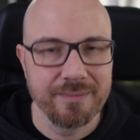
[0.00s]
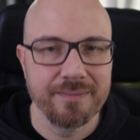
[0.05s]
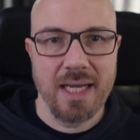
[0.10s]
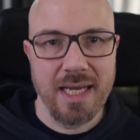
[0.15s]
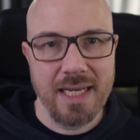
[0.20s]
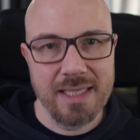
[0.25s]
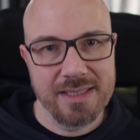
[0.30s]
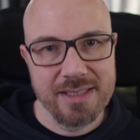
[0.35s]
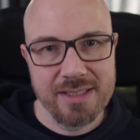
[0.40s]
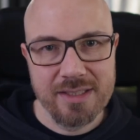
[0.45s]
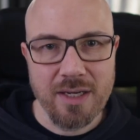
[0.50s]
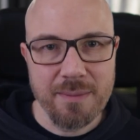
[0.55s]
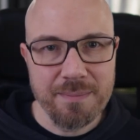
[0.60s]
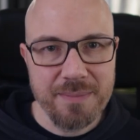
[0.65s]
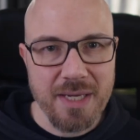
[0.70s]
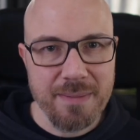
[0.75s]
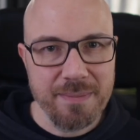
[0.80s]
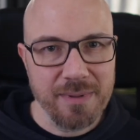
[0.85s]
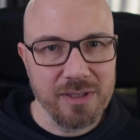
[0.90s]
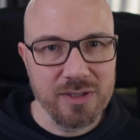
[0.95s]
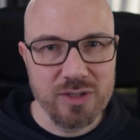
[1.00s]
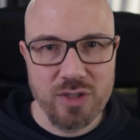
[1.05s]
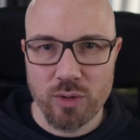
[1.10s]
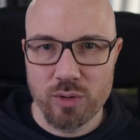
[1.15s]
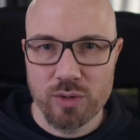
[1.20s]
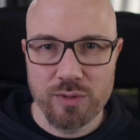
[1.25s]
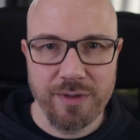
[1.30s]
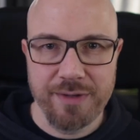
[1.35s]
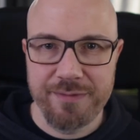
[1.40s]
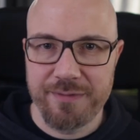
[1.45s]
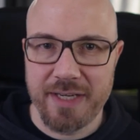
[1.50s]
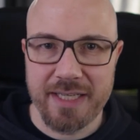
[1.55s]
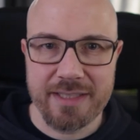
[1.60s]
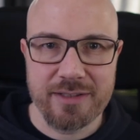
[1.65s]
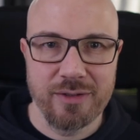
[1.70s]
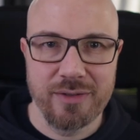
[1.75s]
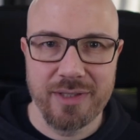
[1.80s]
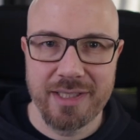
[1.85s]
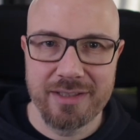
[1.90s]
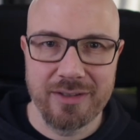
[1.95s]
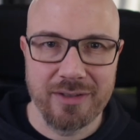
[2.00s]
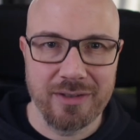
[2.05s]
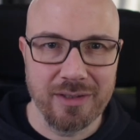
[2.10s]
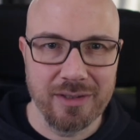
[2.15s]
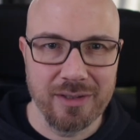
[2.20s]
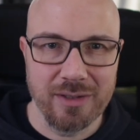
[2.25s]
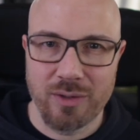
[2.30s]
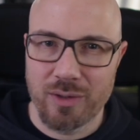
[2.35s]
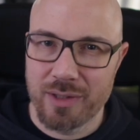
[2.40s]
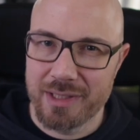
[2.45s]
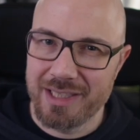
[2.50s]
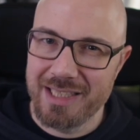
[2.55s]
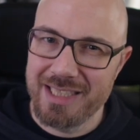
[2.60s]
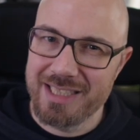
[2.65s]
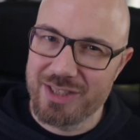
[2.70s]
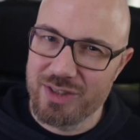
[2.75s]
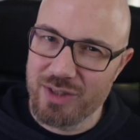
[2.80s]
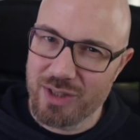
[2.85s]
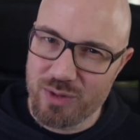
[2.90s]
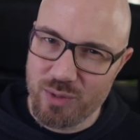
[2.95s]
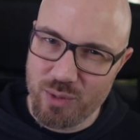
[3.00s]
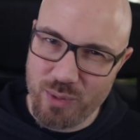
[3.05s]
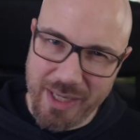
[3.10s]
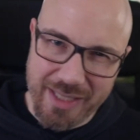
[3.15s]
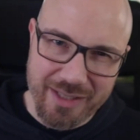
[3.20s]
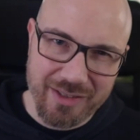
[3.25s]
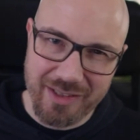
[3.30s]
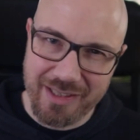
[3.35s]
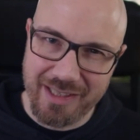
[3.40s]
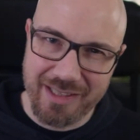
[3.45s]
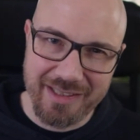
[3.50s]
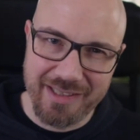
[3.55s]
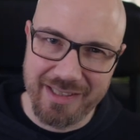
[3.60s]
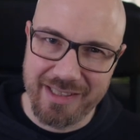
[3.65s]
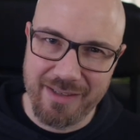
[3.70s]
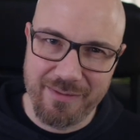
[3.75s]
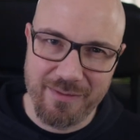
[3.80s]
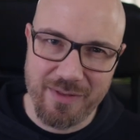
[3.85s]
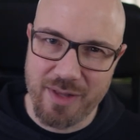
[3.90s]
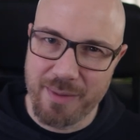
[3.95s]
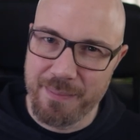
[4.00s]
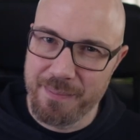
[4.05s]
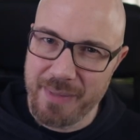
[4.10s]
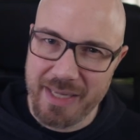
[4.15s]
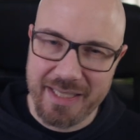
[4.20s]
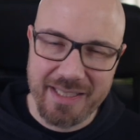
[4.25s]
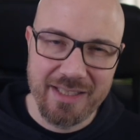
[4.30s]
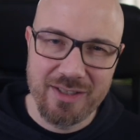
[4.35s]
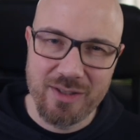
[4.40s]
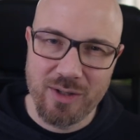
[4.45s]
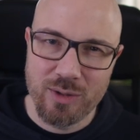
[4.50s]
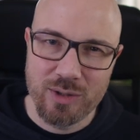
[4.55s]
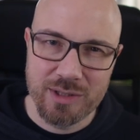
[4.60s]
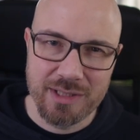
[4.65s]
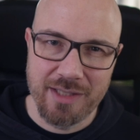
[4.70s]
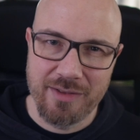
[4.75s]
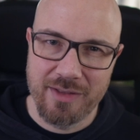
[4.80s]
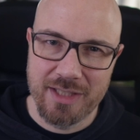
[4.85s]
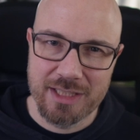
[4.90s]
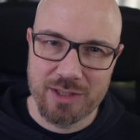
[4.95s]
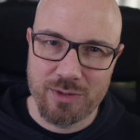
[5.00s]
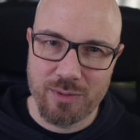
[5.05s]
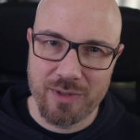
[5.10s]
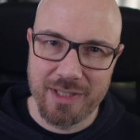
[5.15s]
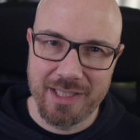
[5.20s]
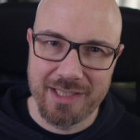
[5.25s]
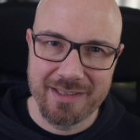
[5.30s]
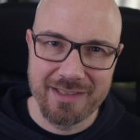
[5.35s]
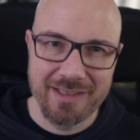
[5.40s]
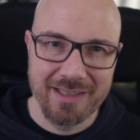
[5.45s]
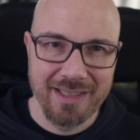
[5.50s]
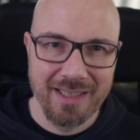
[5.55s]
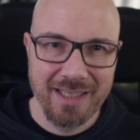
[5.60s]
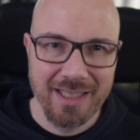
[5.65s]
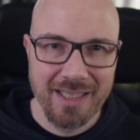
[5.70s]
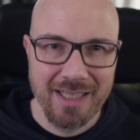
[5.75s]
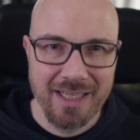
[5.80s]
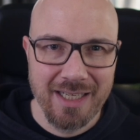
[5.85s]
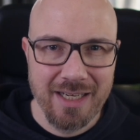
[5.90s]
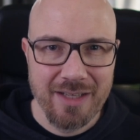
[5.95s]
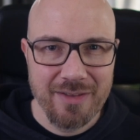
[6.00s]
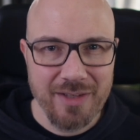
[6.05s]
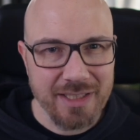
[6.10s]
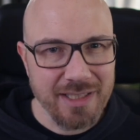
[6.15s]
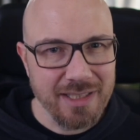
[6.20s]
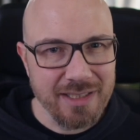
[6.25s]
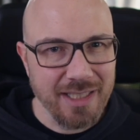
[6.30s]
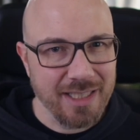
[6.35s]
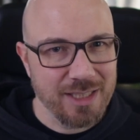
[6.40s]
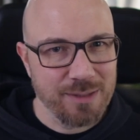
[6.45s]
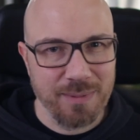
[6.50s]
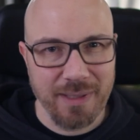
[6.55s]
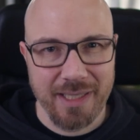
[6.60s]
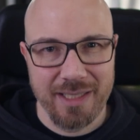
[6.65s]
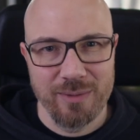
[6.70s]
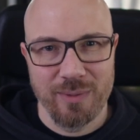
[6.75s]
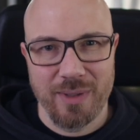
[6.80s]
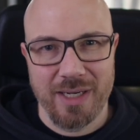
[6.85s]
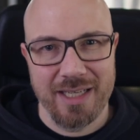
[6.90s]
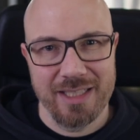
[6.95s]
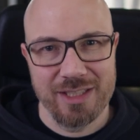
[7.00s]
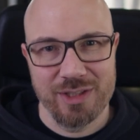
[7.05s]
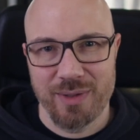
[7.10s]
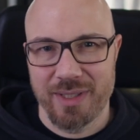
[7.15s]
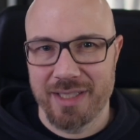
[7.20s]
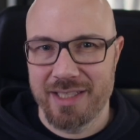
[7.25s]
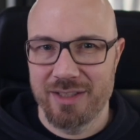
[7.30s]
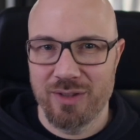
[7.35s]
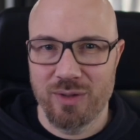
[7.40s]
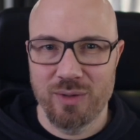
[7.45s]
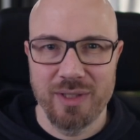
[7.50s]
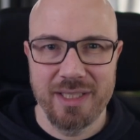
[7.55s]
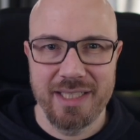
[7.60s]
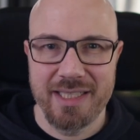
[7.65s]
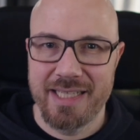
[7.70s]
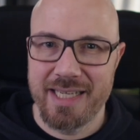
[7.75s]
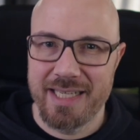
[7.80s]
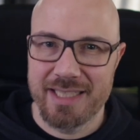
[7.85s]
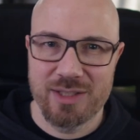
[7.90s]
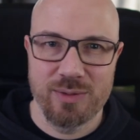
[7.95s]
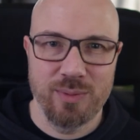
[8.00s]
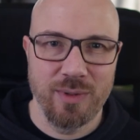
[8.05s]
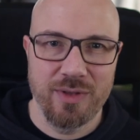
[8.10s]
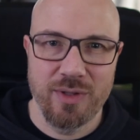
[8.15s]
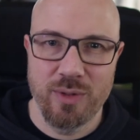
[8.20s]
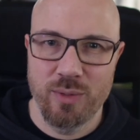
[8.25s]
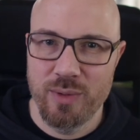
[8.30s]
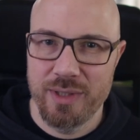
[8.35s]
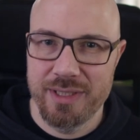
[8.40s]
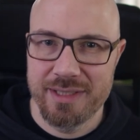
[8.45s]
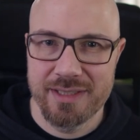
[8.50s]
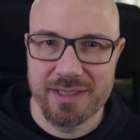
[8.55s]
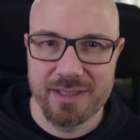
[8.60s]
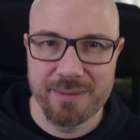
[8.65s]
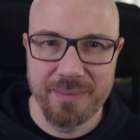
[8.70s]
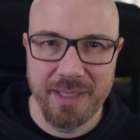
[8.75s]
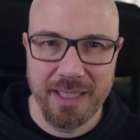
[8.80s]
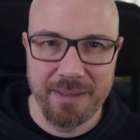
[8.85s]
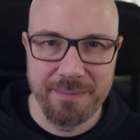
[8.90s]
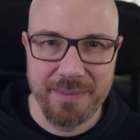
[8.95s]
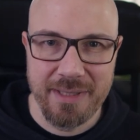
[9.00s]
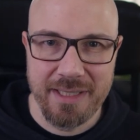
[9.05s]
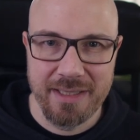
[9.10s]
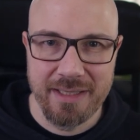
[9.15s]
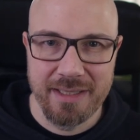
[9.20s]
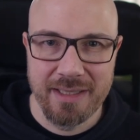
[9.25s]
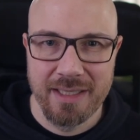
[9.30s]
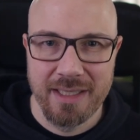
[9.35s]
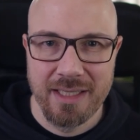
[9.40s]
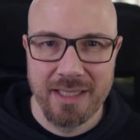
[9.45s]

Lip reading: And some people don't refactor at all, or at least not regularly, given the many no's in this thread. They didn't explain why, so I can only guess what the reasons might be.